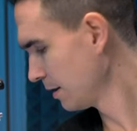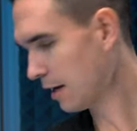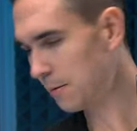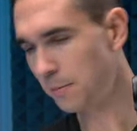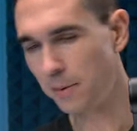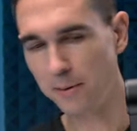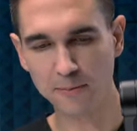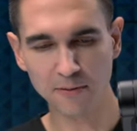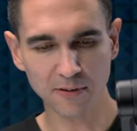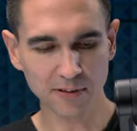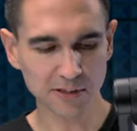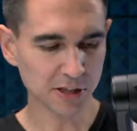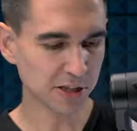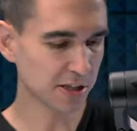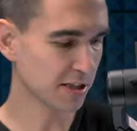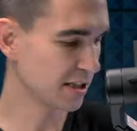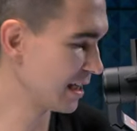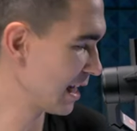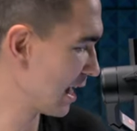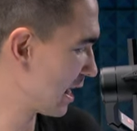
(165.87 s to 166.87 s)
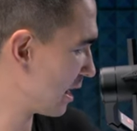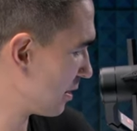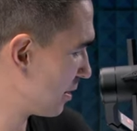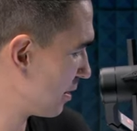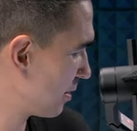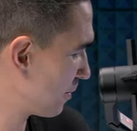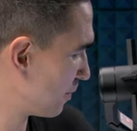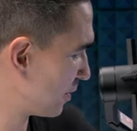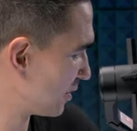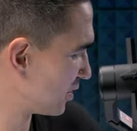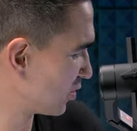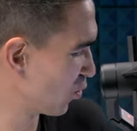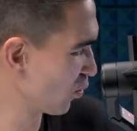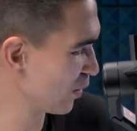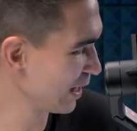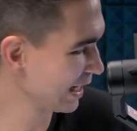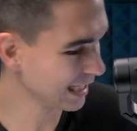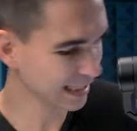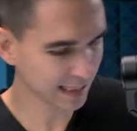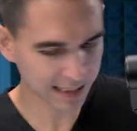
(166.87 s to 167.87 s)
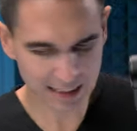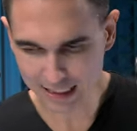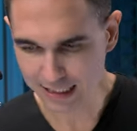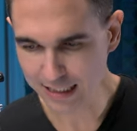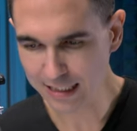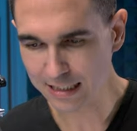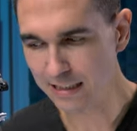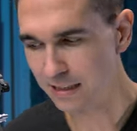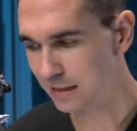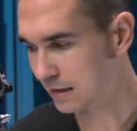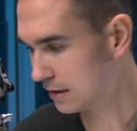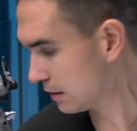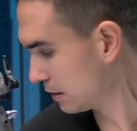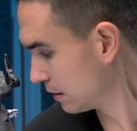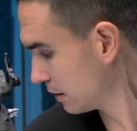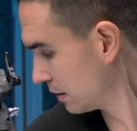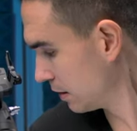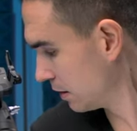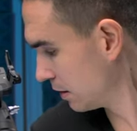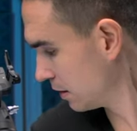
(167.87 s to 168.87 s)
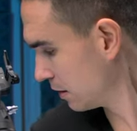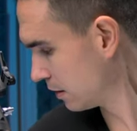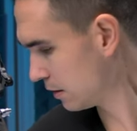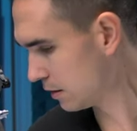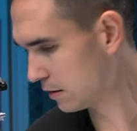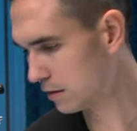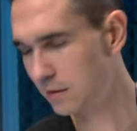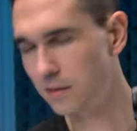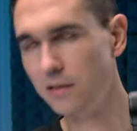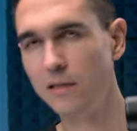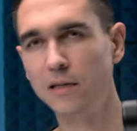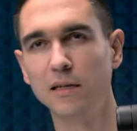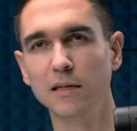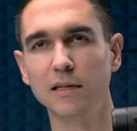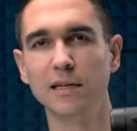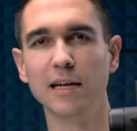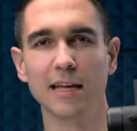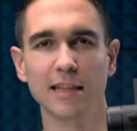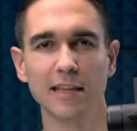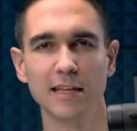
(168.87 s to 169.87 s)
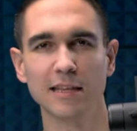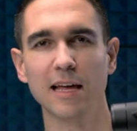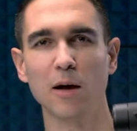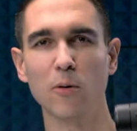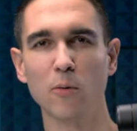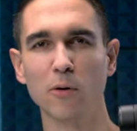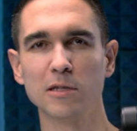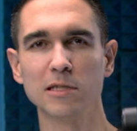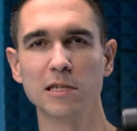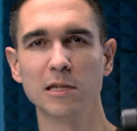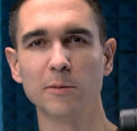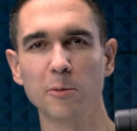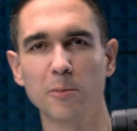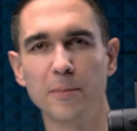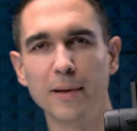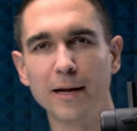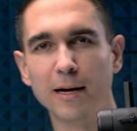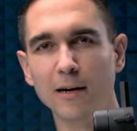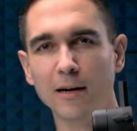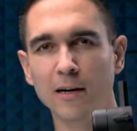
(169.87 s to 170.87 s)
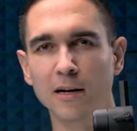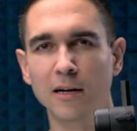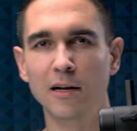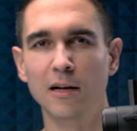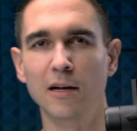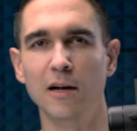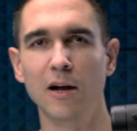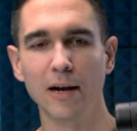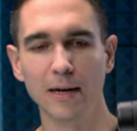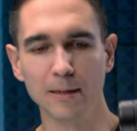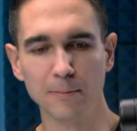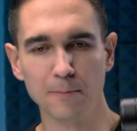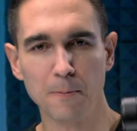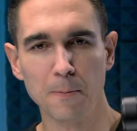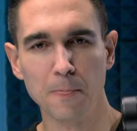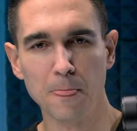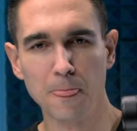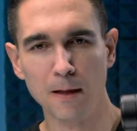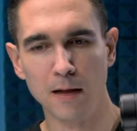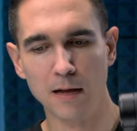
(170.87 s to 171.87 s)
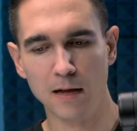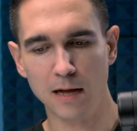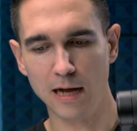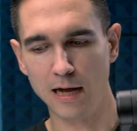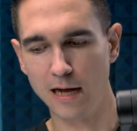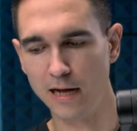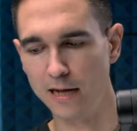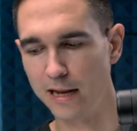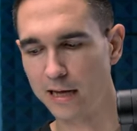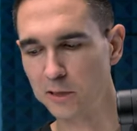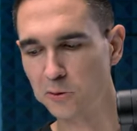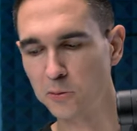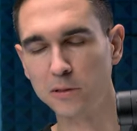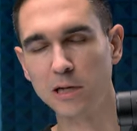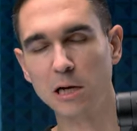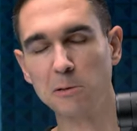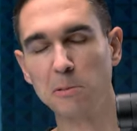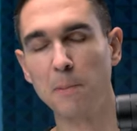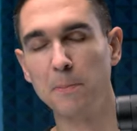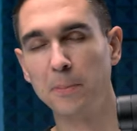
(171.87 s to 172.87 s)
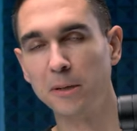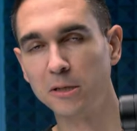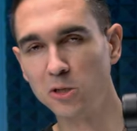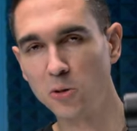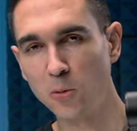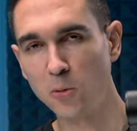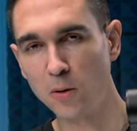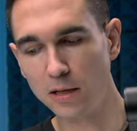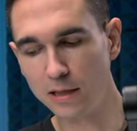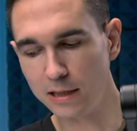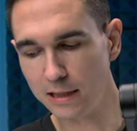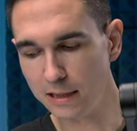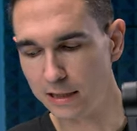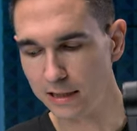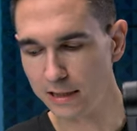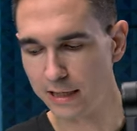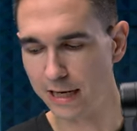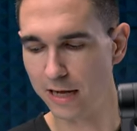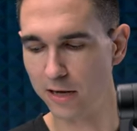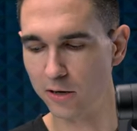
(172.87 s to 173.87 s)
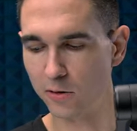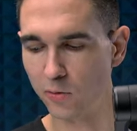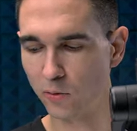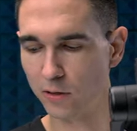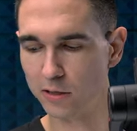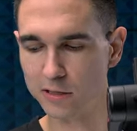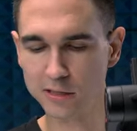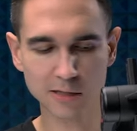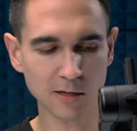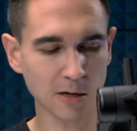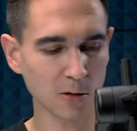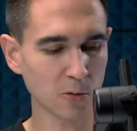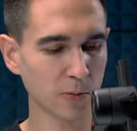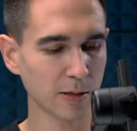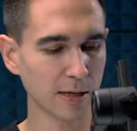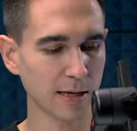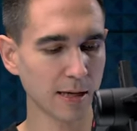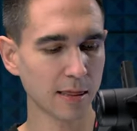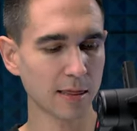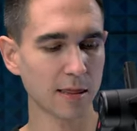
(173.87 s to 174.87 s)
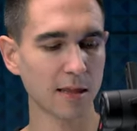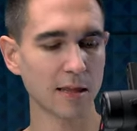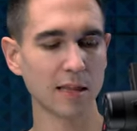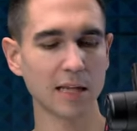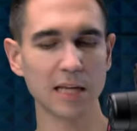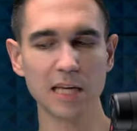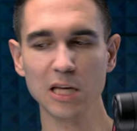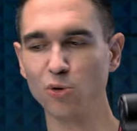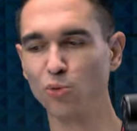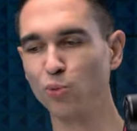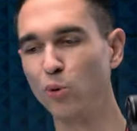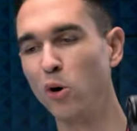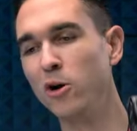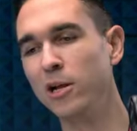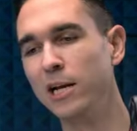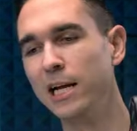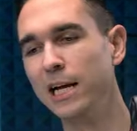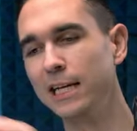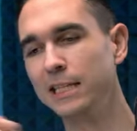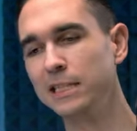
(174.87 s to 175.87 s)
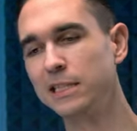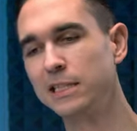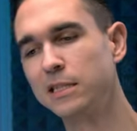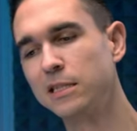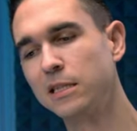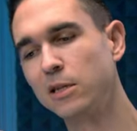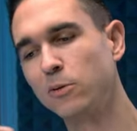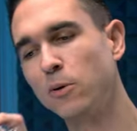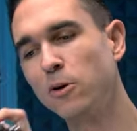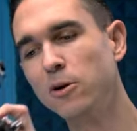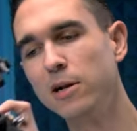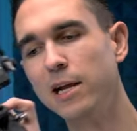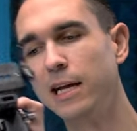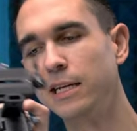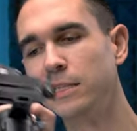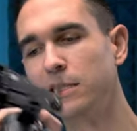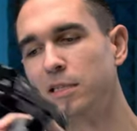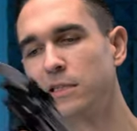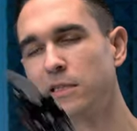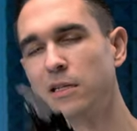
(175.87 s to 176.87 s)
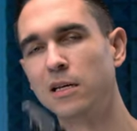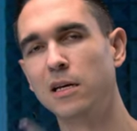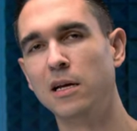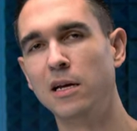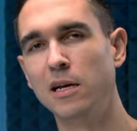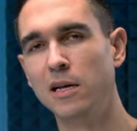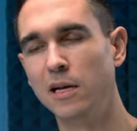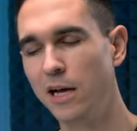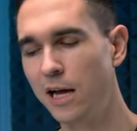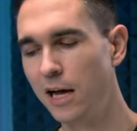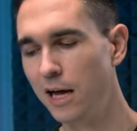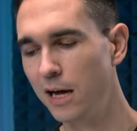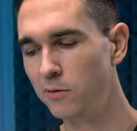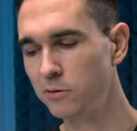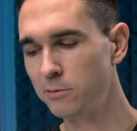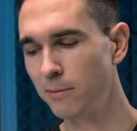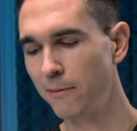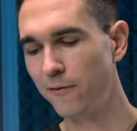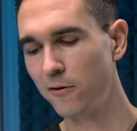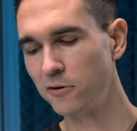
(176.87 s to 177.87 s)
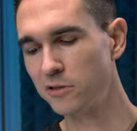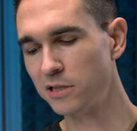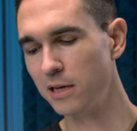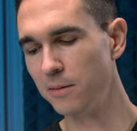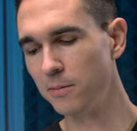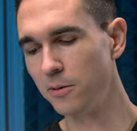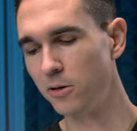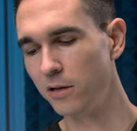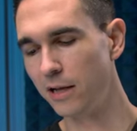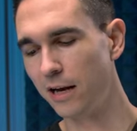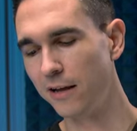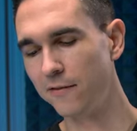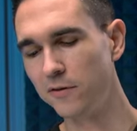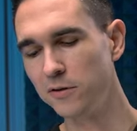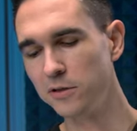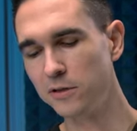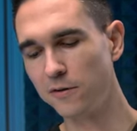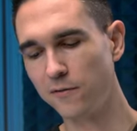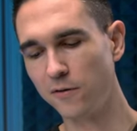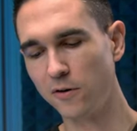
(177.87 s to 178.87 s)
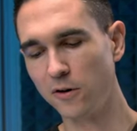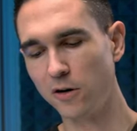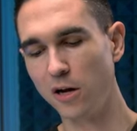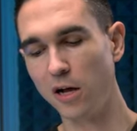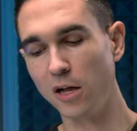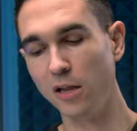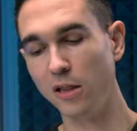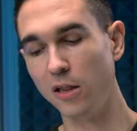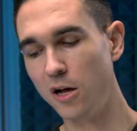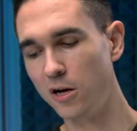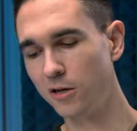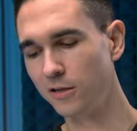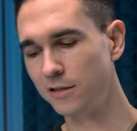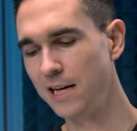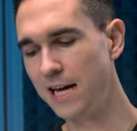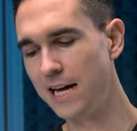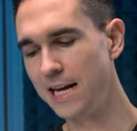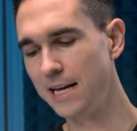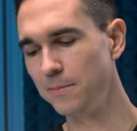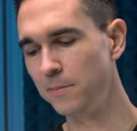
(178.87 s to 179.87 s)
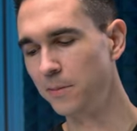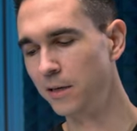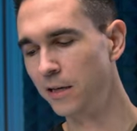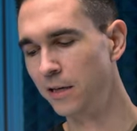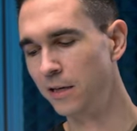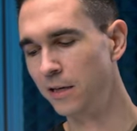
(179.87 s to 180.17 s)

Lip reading: Yeah, maybe if I just stand between these. Yeah, I think that works a little bit better. All right. Next, we're going to talk about build quality. Now, we're going to start with the Ronin S. The Ronin S was my first gimbal, and I've used it for a long time.